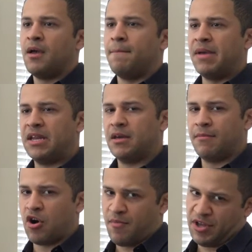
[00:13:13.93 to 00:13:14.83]

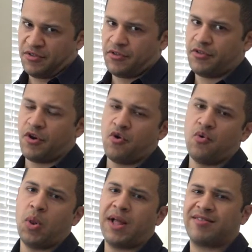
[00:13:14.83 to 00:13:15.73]
Medium armies.
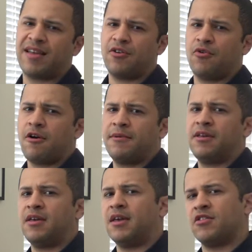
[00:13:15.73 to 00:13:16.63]
So let's say your
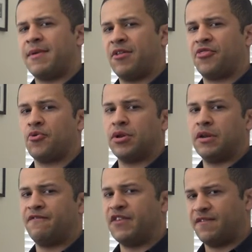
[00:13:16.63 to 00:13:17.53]
army is about 30
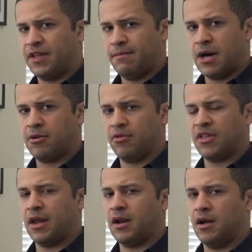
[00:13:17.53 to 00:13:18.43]
to 50
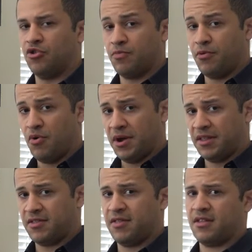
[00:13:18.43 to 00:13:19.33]
models at 800
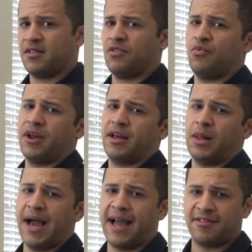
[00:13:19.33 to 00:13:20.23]
points. This is what I
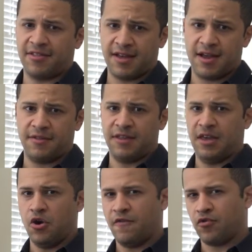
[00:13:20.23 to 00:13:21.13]
class as kind of
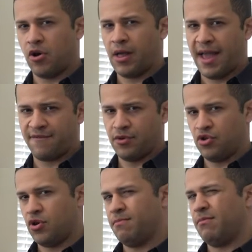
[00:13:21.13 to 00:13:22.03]
the overall
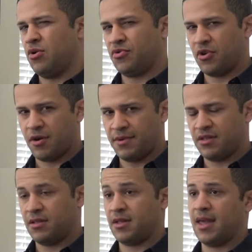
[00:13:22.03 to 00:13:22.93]
average on most
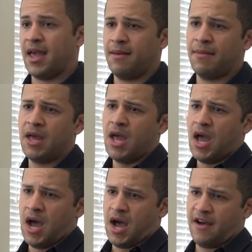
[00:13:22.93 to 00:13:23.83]
armies in the game.
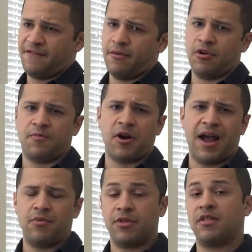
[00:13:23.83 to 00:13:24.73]
For the most part,
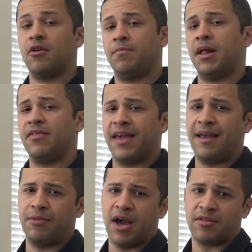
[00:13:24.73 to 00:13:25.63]
I would still play the
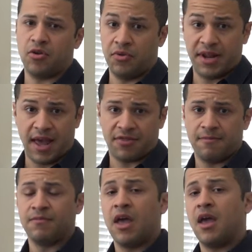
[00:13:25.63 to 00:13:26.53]
game like to the death.
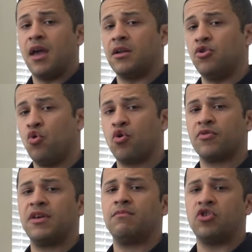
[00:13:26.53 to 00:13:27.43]
Ignore
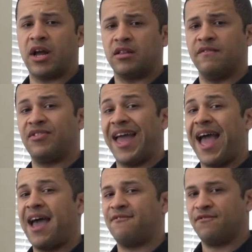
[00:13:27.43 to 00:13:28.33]
the objectives
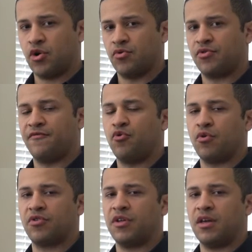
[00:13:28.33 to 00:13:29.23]
at first. Of
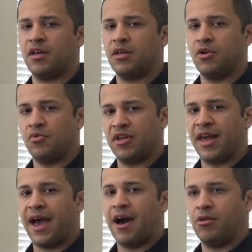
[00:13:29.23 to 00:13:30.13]
course,
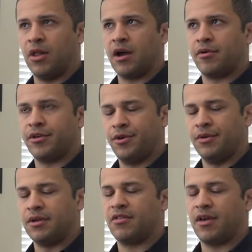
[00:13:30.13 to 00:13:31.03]
using outlier
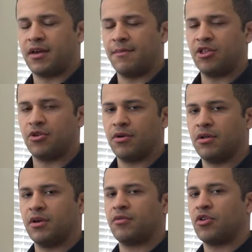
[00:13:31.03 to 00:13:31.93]
units, like I mentioned
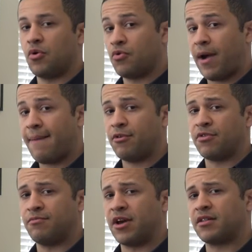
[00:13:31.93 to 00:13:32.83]
earlier, to go grab
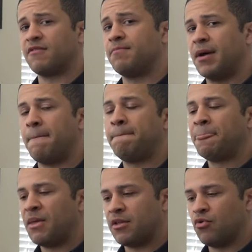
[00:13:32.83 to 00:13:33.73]
those objectives, but
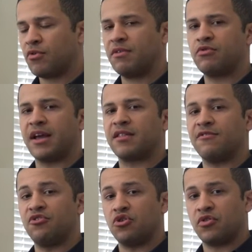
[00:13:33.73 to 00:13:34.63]
ignore the
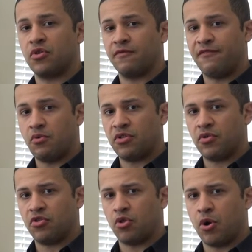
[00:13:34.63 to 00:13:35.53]
objectives and just focus
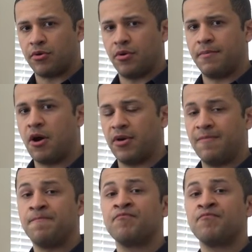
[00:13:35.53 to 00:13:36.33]
on slaughtering your opponent.